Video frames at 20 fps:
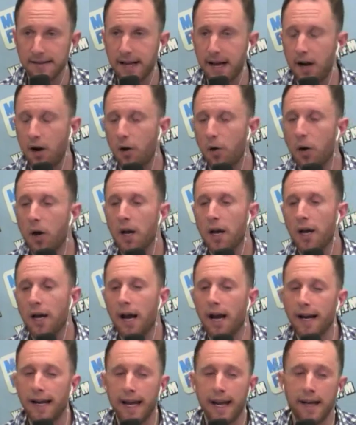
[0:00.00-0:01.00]
Now,
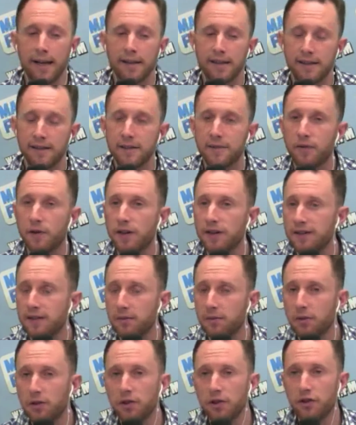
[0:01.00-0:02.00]
again, this is very
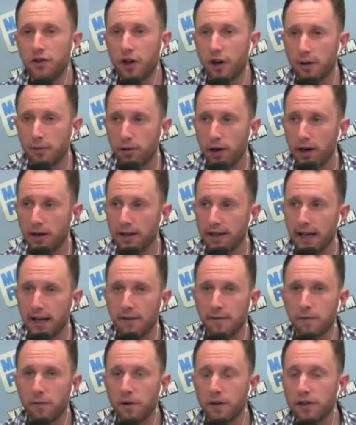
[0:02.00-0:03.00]
similar to Jerry Brown in
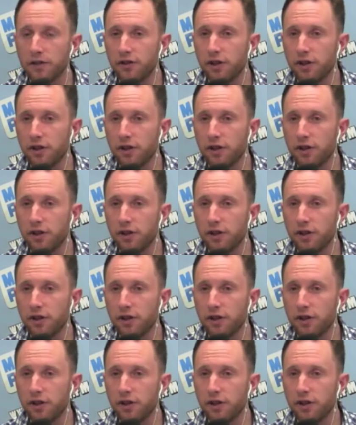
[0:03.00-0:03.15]
California.